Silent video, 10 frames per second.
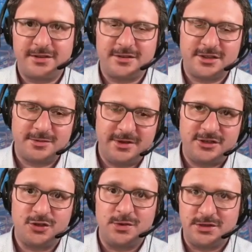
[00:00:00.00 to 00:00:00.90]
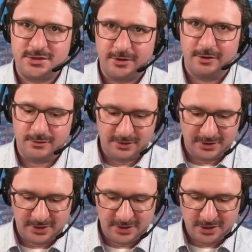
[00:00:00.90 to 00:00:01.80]
system needs to be 0,
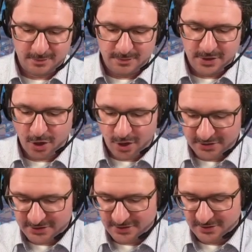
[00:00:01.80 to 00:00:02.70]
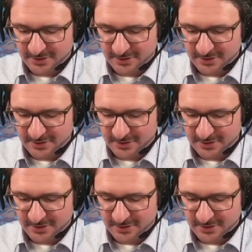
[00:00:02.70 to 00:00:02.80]
because